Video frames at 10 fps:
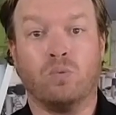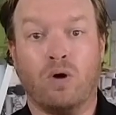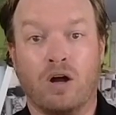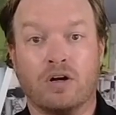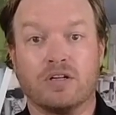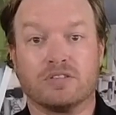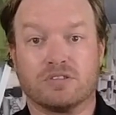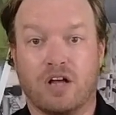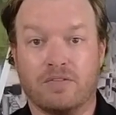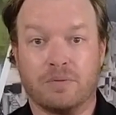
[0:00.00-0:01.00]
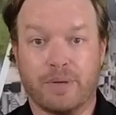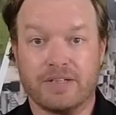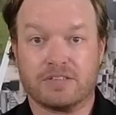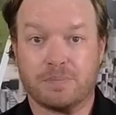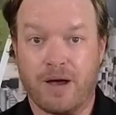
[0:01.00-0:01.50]
water and
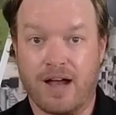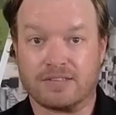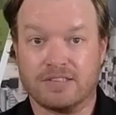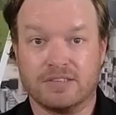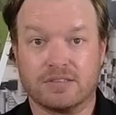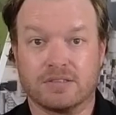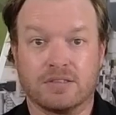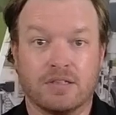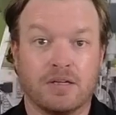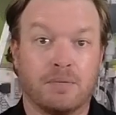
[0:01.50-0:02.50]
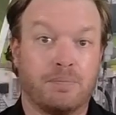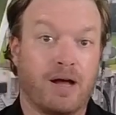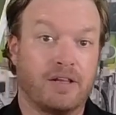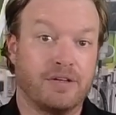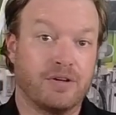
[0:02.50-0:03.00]
solvent-based epoxies,
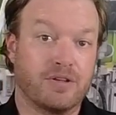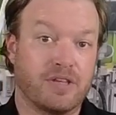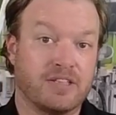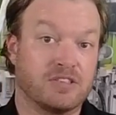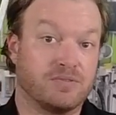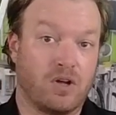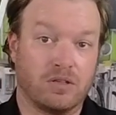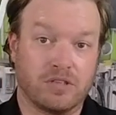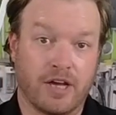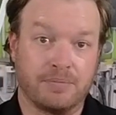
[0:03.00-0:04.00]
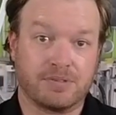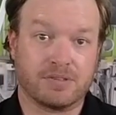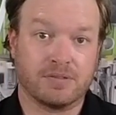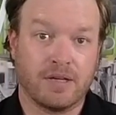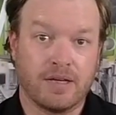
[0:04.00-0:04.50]
polyurethanes of all
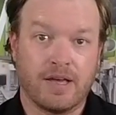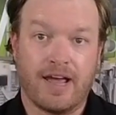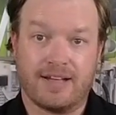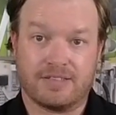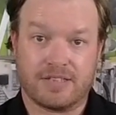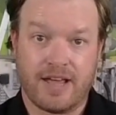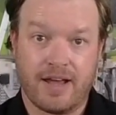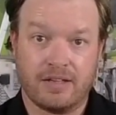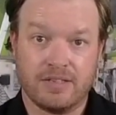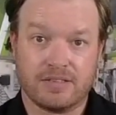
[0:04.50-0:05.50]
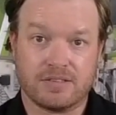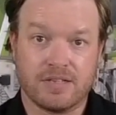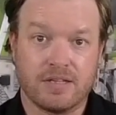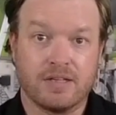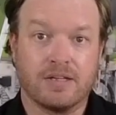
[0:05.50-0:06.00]
types, acid catalysts,
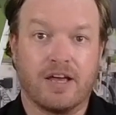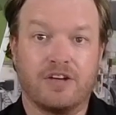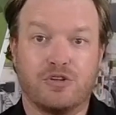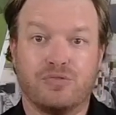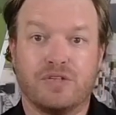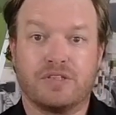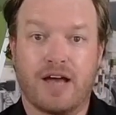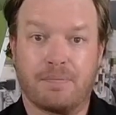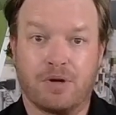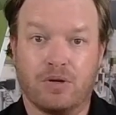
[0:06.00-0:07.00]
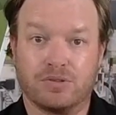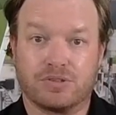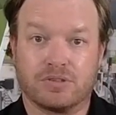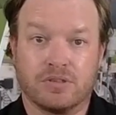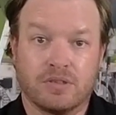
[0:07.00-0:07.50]
and UV top
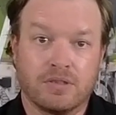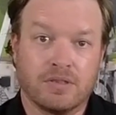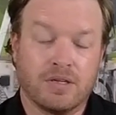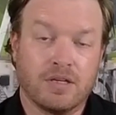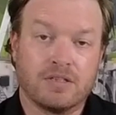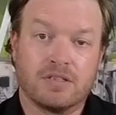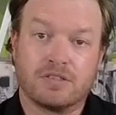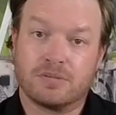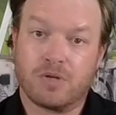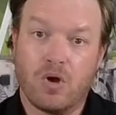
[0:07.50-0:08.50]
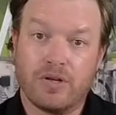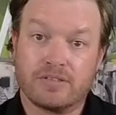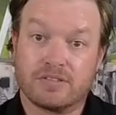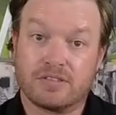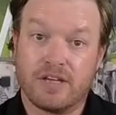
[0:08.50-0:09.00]
coats. Some
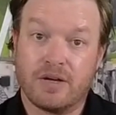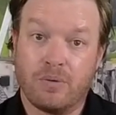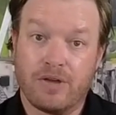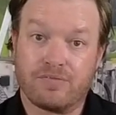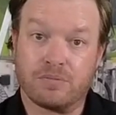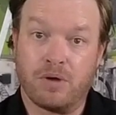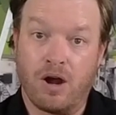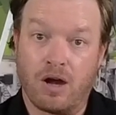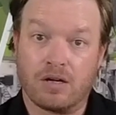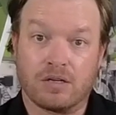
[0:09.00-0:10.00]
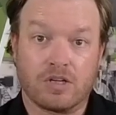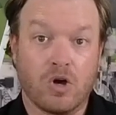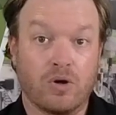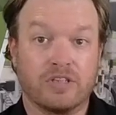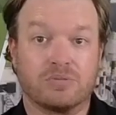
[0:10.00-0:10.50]
coatings to stay away from are
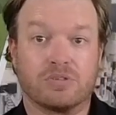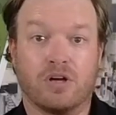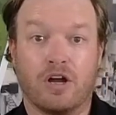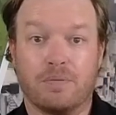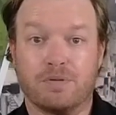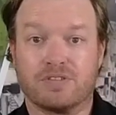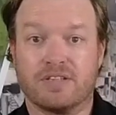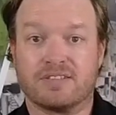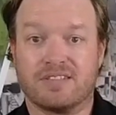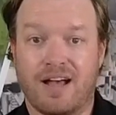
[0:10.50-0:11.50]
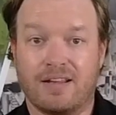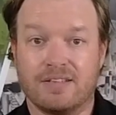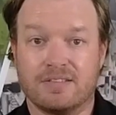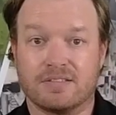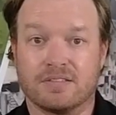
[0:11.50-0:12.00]
coatings with 100%
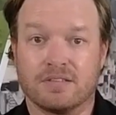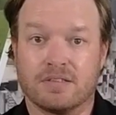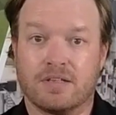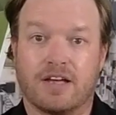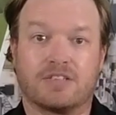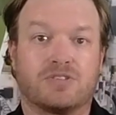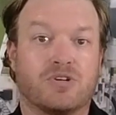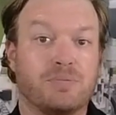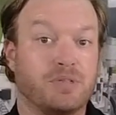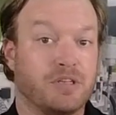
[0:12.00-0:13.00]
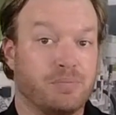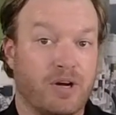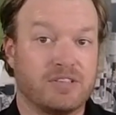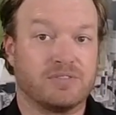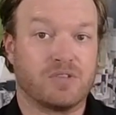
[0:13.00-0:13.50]
solids, extremely
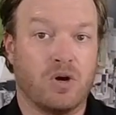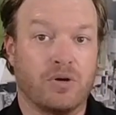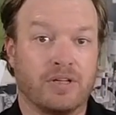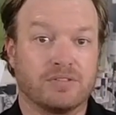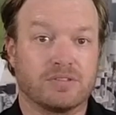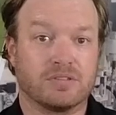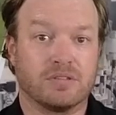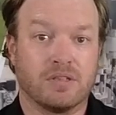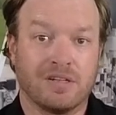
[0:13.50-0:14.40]
abrasive coatings,